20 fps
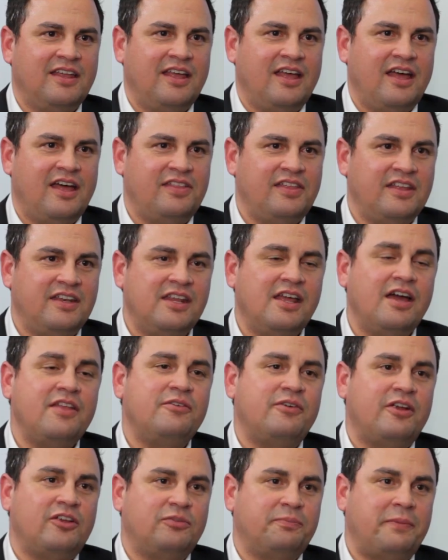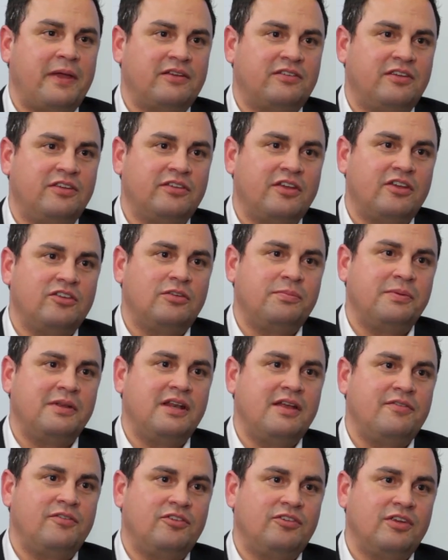I think the other aspect is going to be
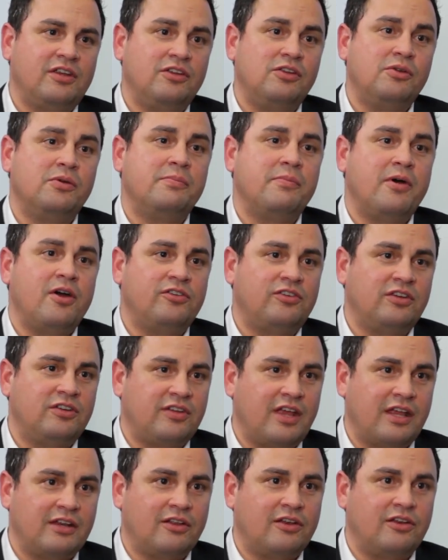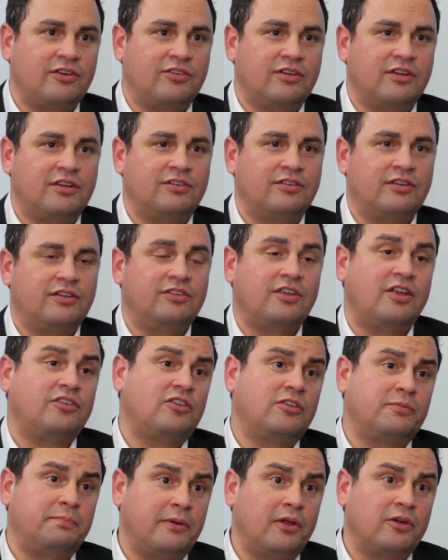leveraging new emerging technologies such
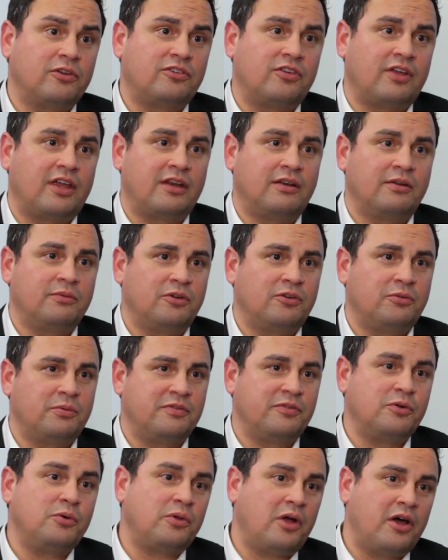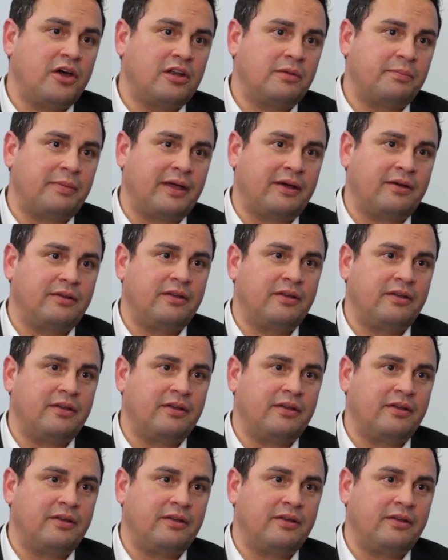as blockchain, which we've all heard about.